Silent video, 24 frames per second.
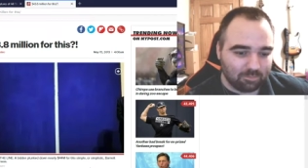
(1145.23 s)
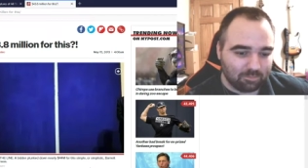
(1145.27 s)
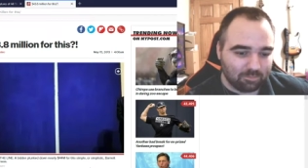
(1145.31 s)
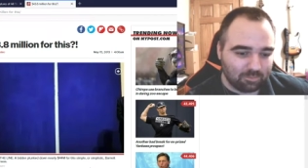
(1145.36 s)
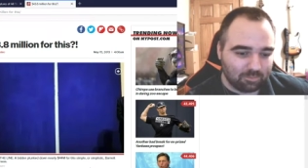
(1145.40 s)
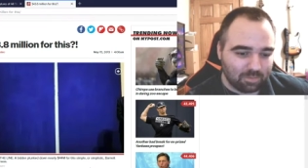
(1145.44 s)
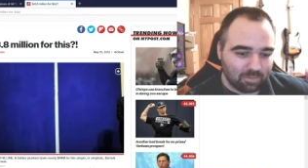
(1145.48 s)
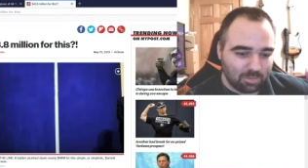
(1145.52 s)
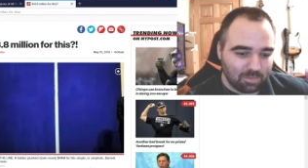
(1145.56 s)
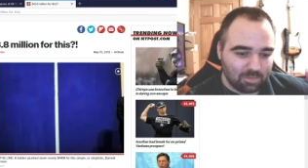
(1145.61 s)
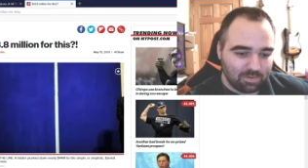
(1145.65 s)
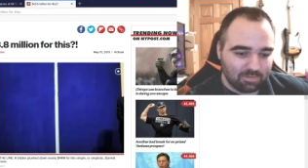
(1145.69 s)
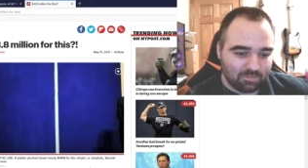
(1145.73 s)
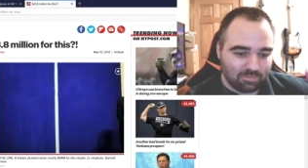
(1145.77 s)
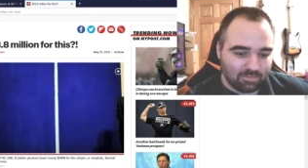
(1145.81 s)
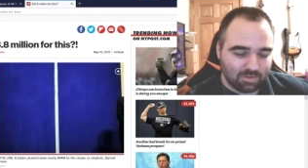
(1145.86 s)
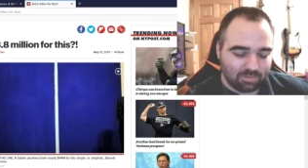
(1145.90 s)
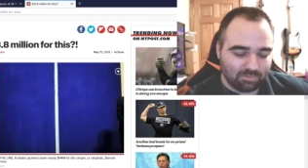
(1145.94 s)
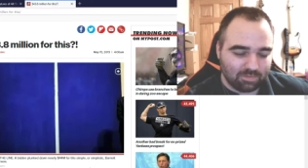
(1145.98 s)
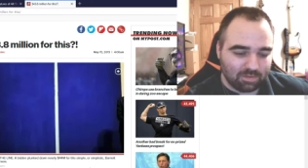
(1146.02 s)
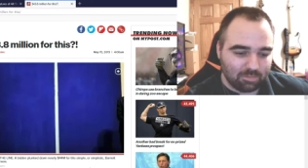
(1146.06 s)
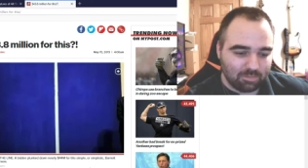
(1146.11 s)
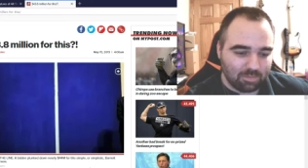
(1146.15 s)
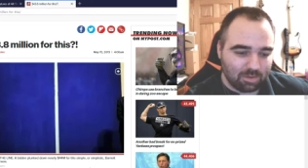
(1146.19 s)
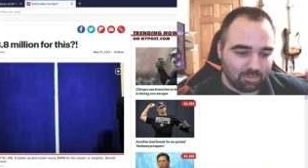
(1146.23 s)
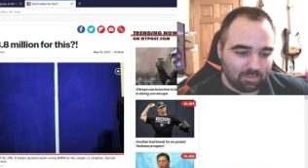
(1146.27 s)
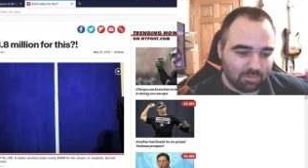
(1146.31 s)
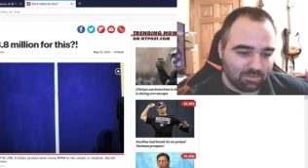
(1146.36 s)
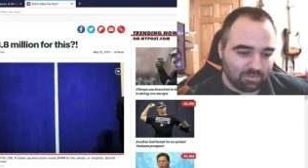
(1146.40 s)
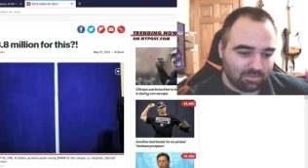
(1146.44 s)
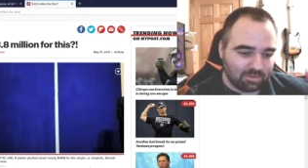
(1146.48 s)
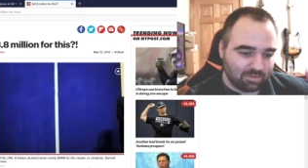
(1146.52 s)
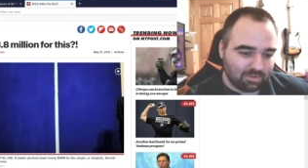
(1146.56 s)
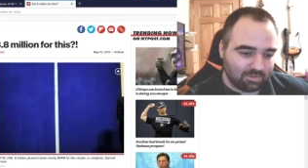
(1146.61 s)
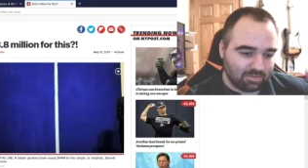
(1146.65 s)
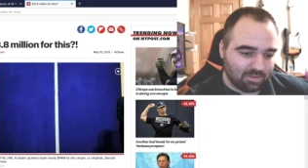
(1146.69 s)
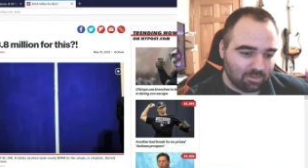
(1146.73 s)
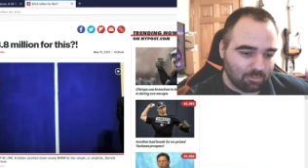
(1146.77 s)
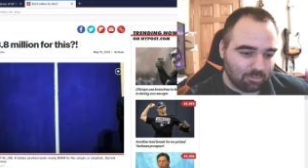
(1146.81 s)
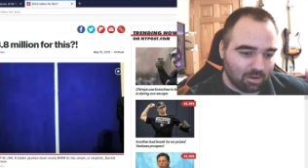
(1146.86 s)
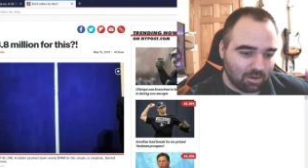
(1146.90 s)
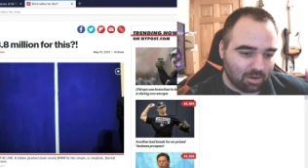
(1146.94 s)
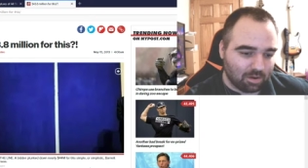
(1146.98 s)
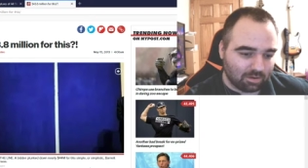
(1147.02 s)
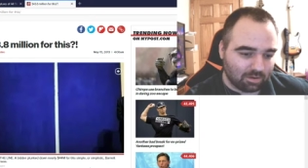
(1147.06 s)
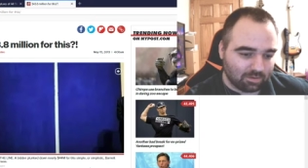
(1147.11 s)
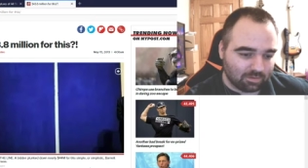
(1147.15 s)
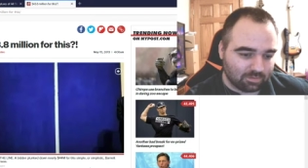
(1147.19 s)
maybe 50, maybe 60
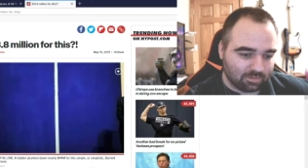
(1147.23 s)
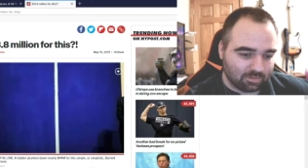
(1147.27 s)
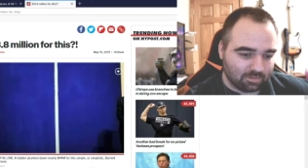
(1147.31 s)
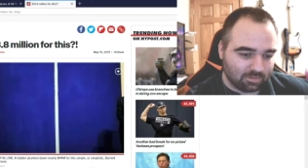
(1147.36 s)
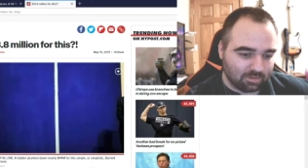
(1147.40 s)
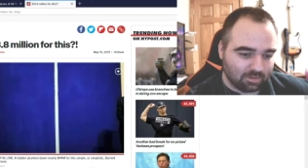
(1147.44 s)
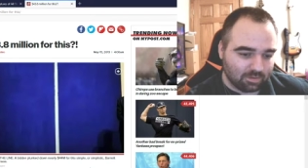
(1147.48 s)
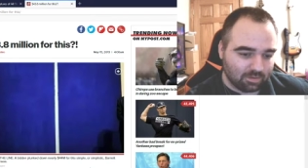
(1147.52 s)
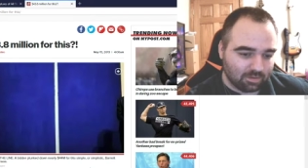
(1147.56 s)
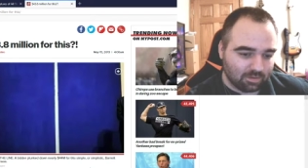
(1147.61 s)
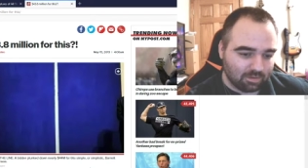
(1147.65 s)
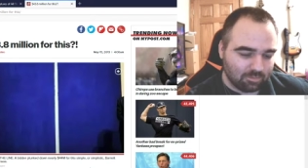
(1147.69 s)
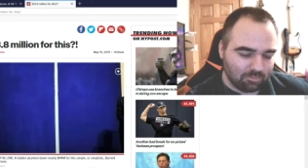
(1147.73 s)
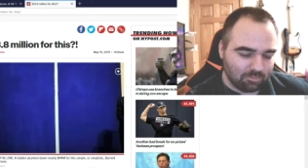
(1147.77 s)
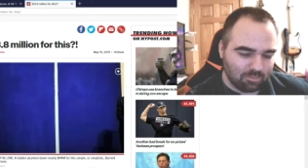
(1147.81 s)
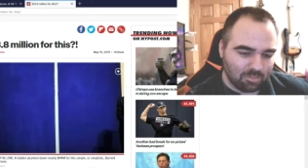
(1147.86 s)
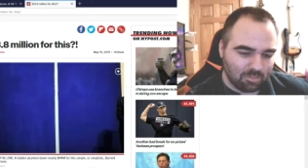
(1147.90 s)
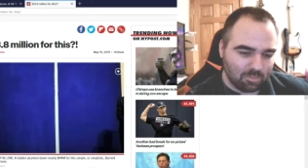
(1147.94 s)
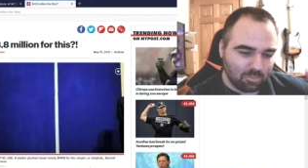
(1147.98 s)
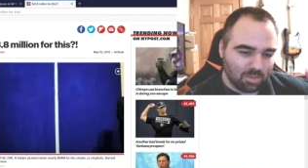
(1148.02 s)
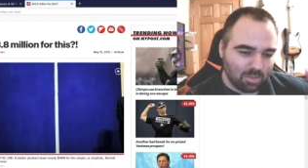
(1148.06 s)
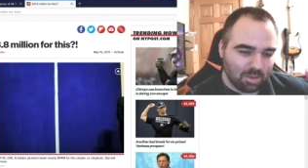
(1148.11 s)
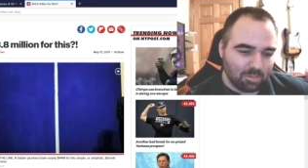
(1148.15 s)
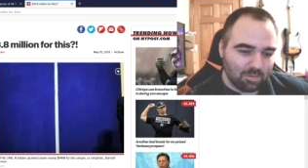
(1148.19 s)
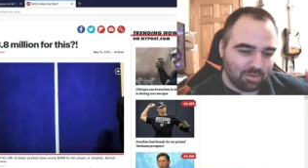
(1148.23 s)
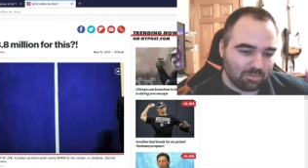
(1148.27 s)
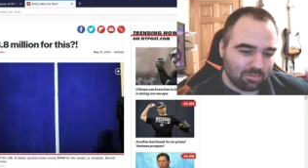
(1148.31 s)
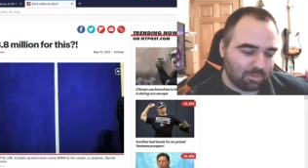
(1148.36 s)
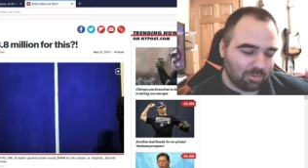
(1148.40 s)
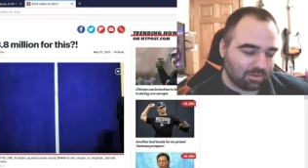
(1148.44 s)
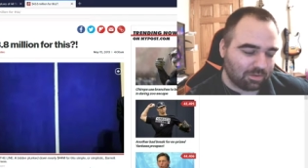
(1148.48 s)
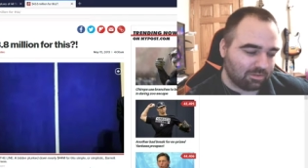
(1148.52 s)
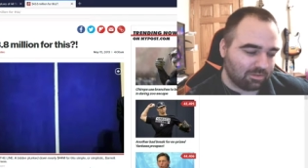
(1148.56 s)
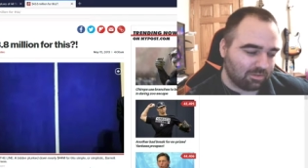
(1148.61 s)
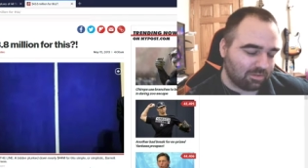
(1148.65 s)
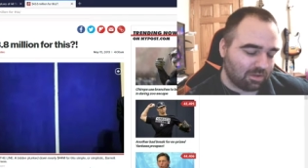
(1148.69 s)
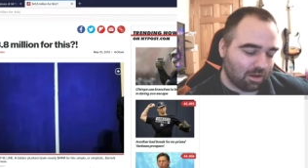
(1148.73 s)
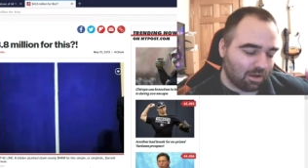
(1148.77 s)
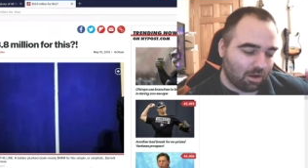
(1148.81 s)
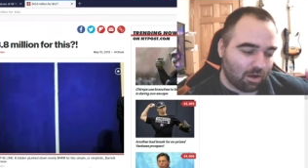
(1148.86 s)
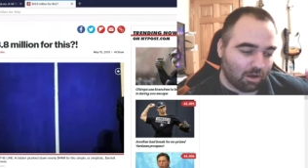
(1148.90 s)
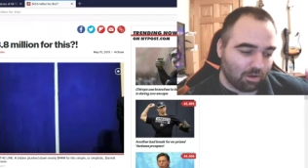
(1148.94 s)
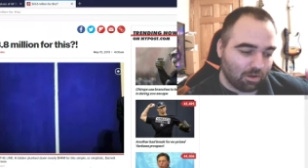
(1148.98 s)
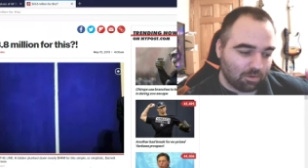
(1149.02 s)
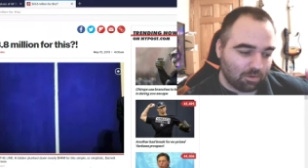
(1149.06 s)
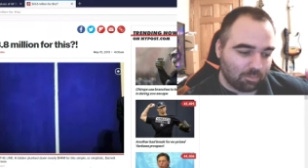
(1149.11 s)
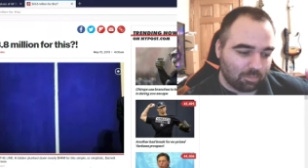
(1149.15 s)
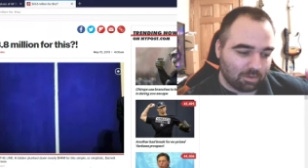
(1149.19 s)
bucks, maybe as much as
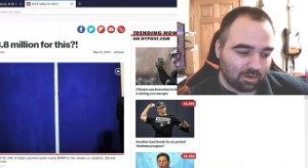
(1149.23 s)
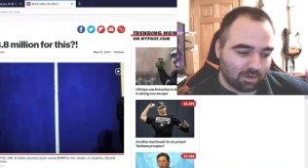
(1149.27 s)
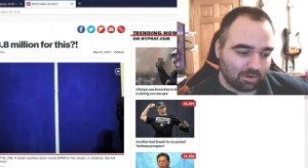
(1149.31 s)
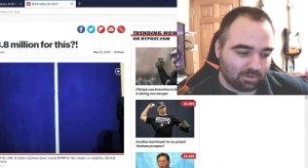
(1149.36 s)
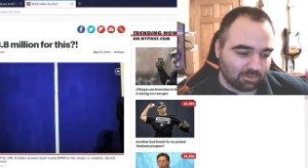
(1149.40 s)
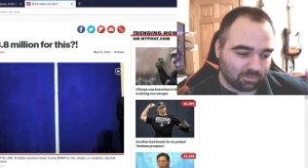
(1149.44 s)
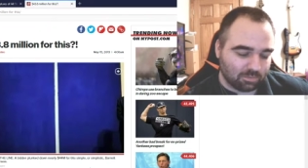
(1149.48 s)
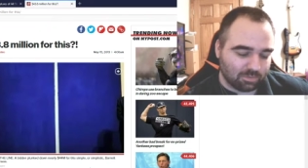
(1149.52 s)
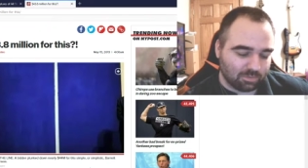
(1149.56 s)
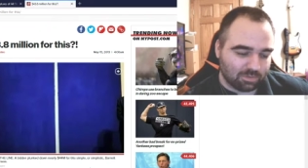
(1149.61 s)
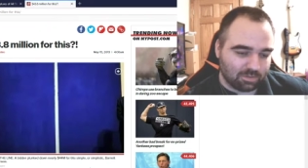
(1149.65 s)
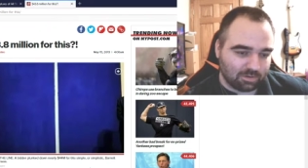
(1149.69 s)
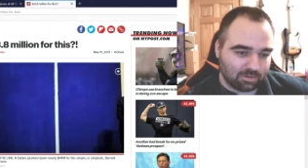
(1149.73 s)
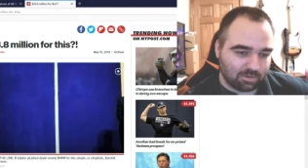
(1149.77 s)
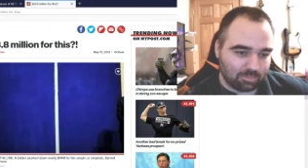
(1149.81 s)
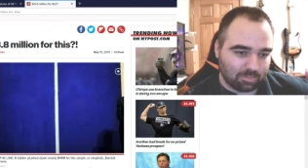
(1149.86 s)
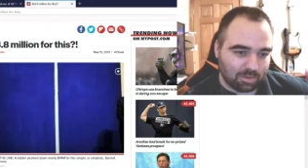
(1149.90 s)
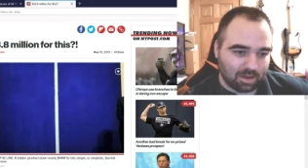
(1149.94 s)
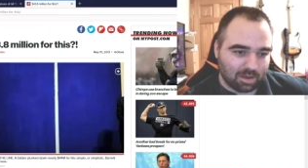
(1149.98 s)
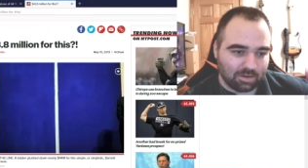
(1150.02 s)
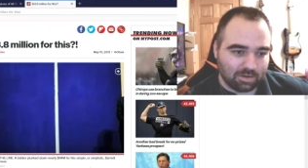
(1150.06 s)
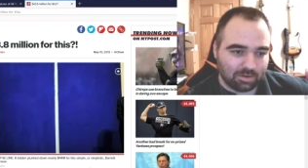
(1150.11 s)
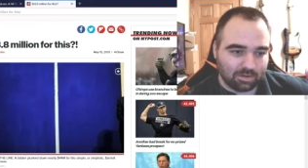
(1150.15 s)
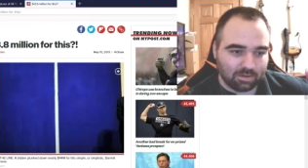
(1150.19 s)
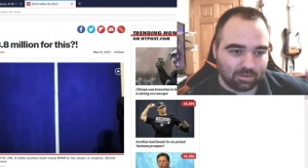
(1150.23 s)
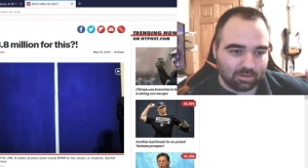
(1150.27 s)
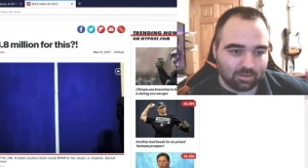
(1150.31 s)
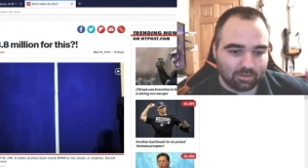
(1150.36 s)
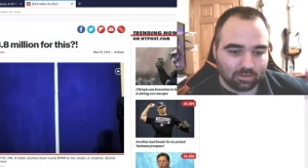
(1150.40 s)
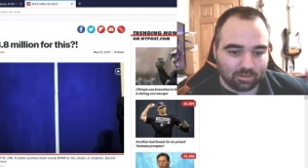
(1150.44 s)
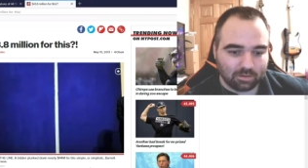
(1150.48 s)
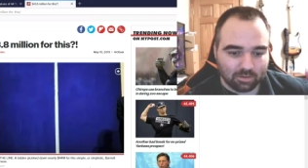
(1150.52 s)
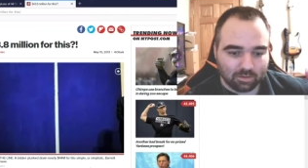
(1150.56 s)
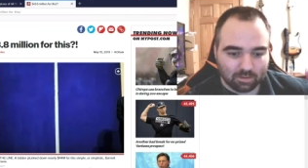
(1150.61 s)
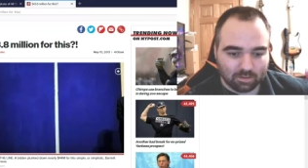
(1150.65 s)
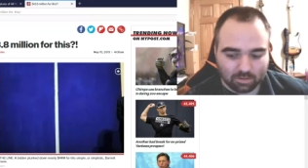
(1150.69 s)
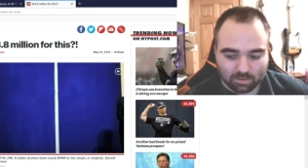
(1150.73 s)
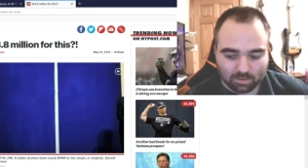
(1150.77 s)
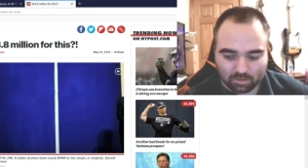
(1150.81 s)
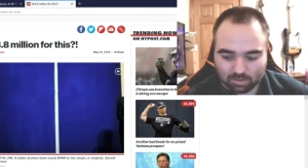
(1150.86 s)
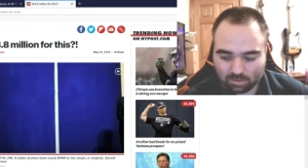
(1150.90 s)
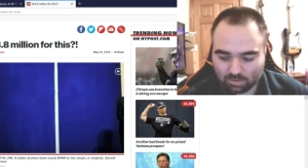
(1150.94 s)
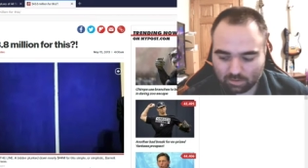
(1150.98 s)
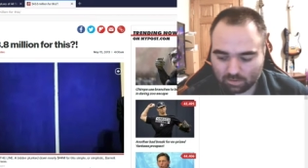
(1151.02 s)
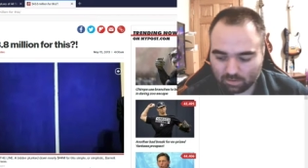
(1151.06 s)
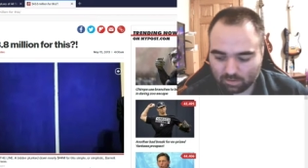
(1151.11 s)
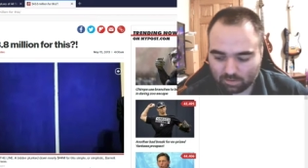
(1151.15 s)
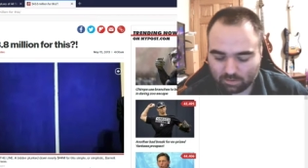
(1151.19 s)
100 bucks with it, depending.
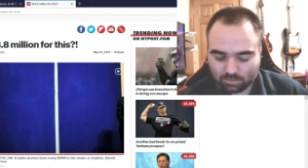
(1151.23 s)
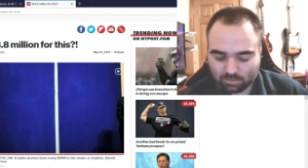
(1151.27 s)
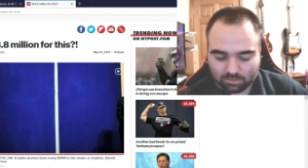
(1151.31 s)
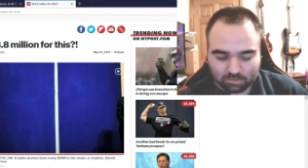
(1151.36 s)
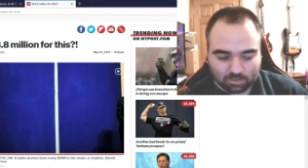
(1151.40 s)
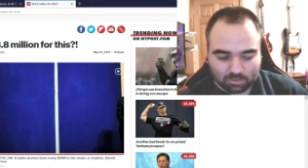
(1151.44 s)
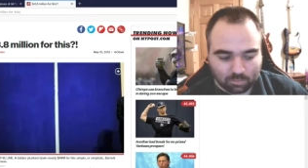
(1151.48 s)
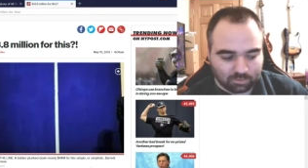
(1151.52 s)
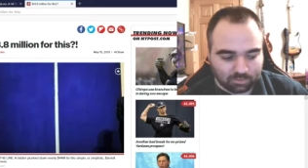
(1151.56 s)
So you're